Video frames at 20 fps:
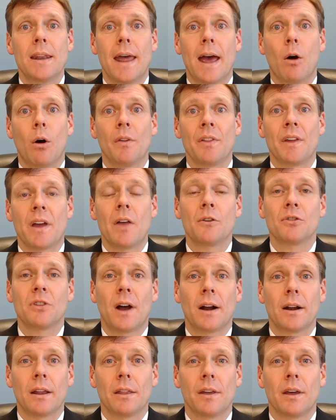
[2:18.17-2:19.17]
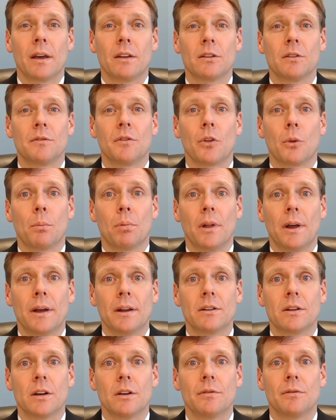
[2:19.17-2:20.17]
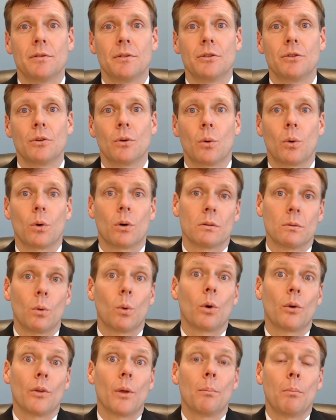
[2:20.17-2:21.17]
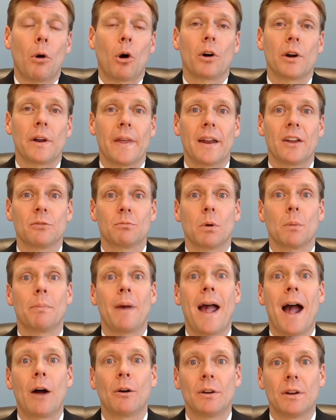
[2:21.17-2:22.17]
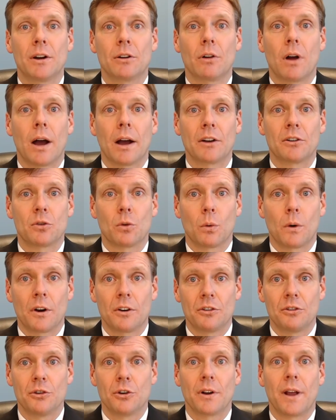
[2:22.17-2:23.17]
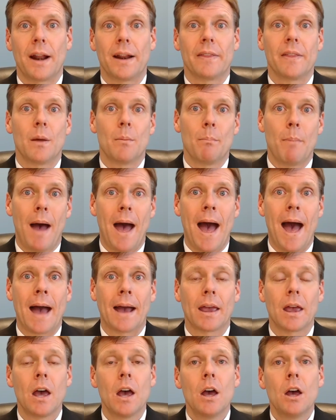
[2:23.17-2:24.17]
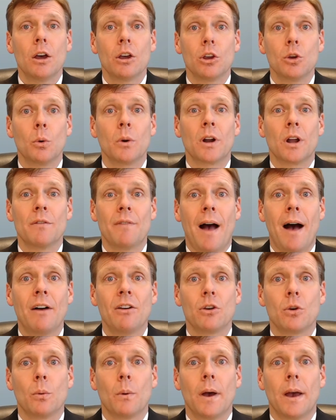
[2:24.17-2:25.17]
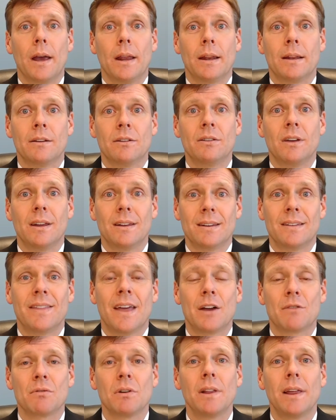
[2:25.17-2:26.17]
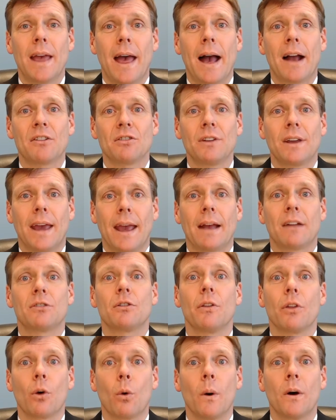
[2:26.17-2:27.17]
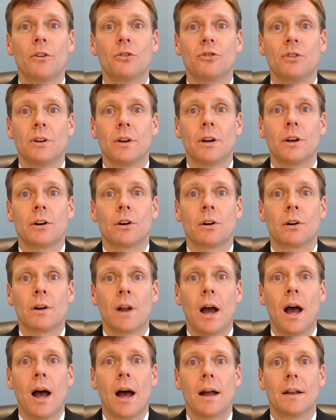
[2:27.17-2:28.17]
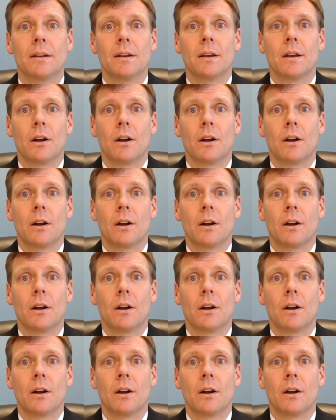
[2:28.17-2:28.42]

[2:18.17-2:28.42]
Now, on the other side of things, if you're the plaintiff or the party that has propounded interrogatories and you're getting them back, you want to evaluate and see, did they really actually answer the question here or not?